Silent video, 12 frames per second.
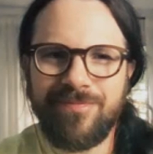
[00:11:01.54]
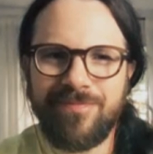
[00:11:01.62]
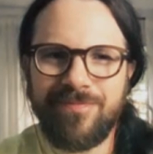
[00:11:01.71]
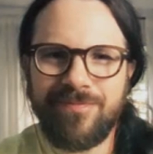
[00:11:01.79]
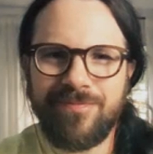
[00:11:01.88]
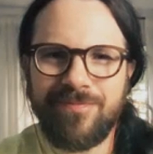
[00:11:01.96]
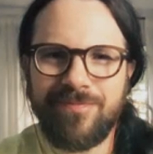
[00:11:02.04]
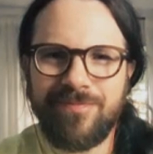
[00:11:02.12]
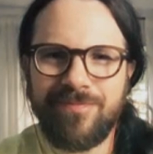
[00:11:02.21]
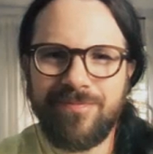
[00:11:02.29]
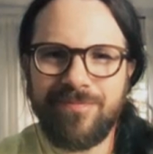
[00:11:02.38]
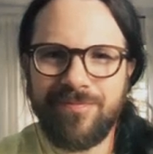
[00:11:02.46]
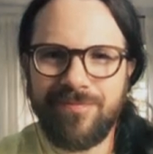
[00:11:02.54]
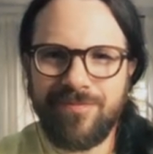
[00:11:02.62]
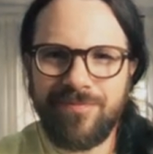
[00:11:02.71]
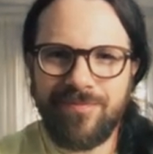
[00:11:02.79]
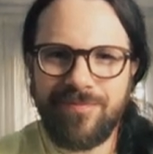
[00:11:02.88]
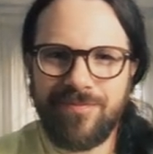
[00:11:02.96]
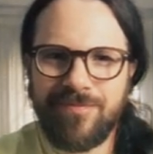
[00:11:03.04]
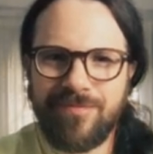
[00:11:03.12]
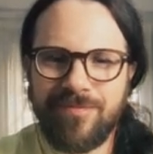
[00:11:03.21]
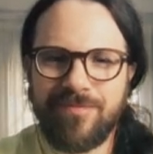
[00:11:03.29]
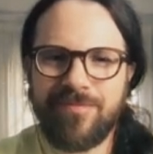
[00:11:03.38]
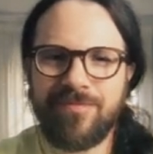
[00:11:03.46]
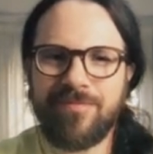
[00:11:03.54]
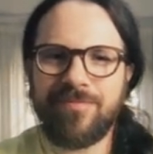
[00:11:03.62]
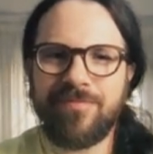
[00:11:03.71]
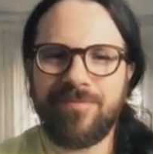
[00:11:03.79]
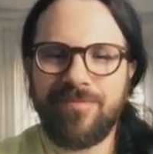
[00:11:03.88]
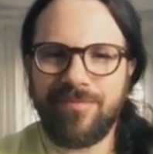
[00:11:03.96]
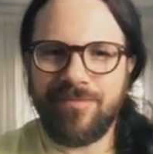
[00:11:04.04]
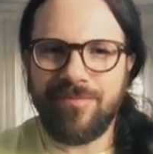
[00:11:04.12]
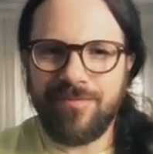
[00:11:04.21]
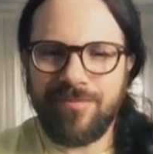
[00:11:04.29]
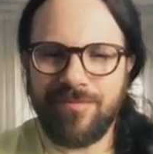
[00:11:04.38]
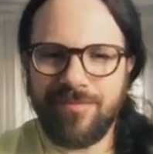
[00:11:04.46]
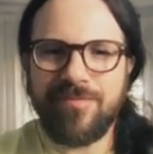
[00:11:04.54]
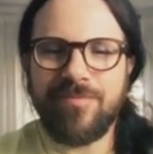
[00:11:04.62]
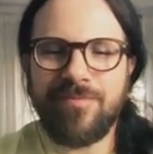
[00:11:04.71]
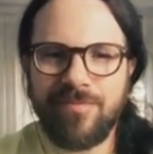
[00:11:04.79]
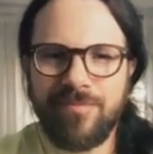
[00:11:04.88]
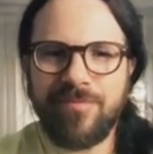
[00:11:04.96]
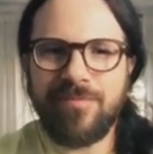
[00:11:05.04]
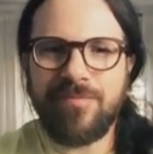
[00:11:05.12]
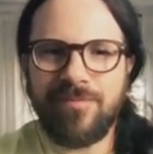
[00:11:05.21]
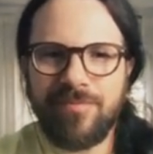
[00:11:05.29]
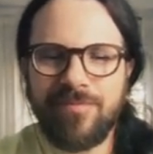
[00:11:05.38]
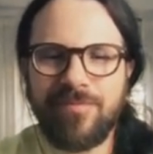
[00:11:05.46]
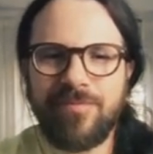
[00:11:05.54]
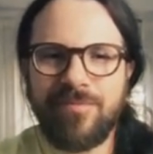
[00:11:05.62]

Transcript: This person isn't speaking.